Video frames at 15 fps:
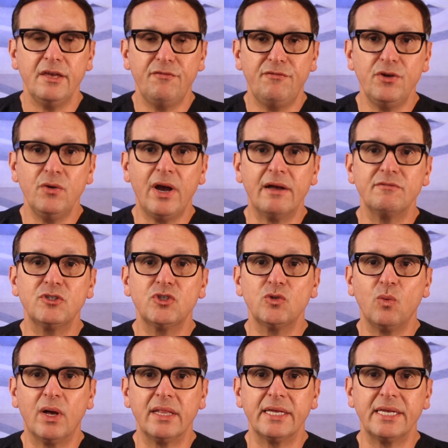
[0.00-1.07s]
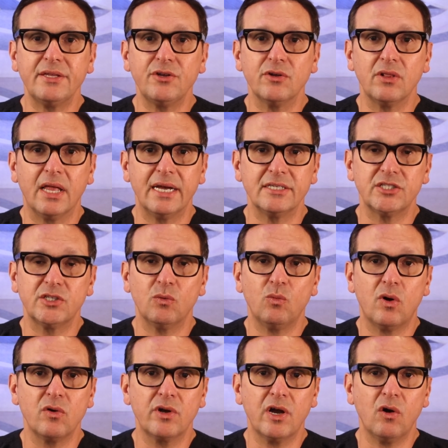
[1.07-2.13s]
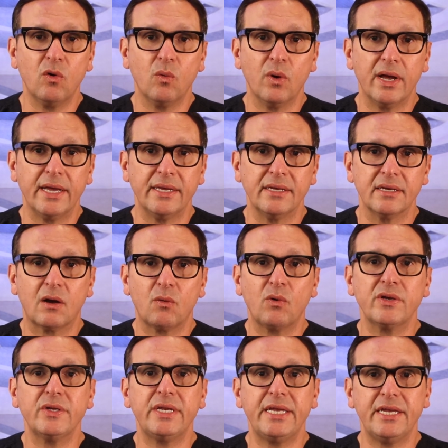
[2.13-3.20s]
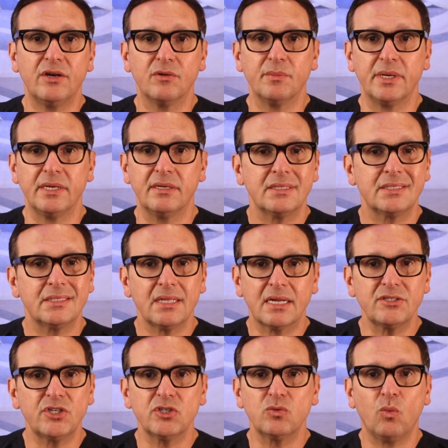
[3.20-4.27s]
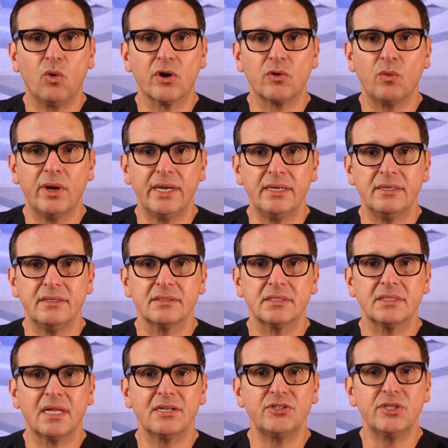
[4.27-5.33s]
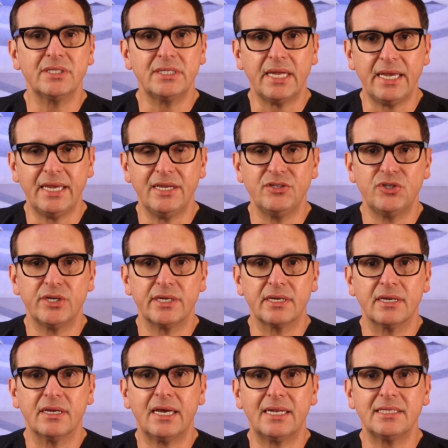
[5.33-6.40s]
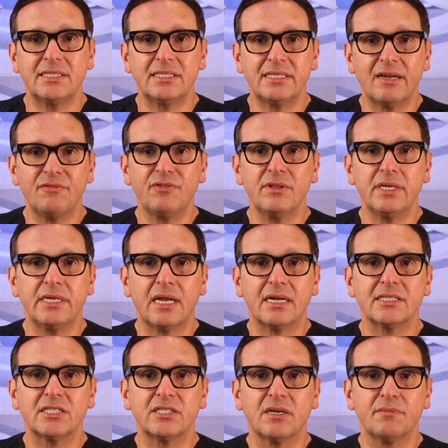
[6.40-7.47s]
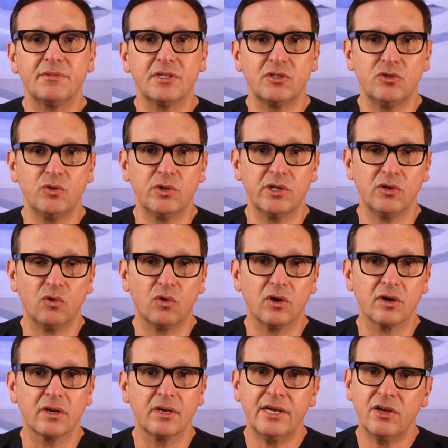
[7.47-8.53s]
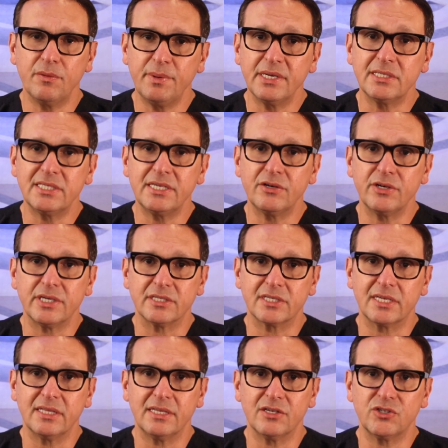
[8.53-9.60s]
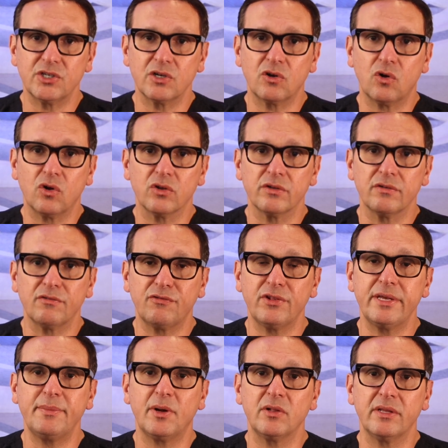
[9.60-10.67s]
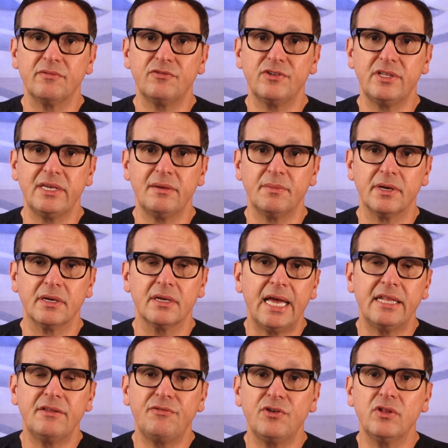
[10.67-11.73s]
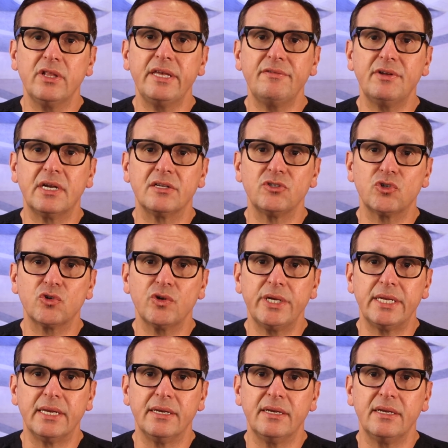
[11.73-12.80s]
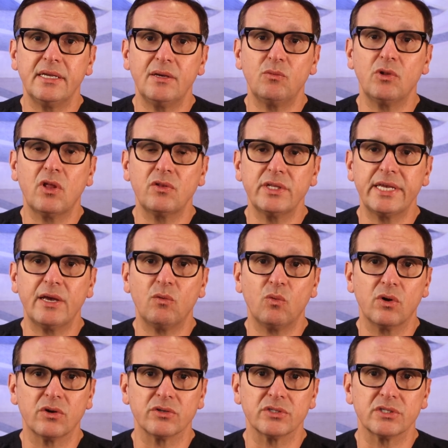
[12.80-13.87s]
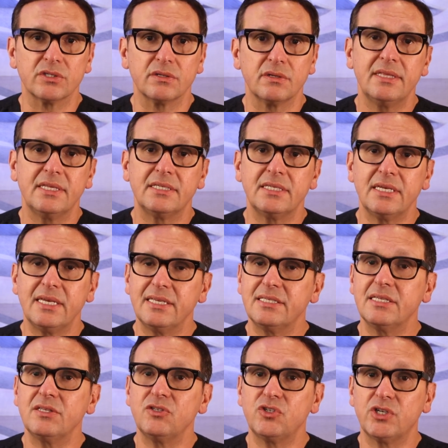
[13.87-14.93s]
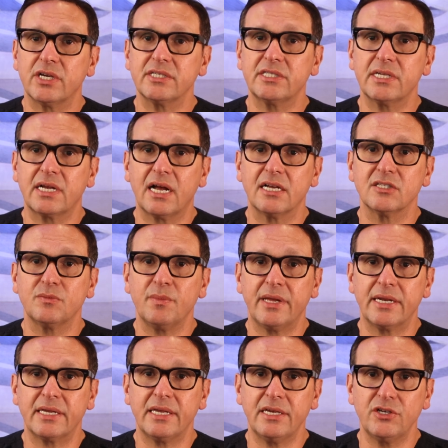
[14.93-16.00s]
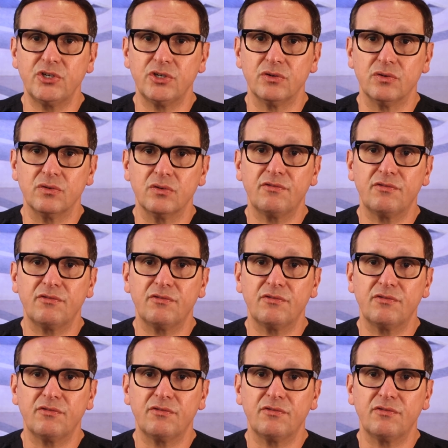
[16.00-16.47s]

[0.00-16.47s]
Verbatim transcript: If you have swelling in your legs that won't go away, I want you to hear me. It's not just water weight, it's not just aging, and it's definitely not something to ignore. It could be a serious condition called phlebolymphedema, and if you leave it untreated, it will only get worse. This isn't just a cosmetic issue.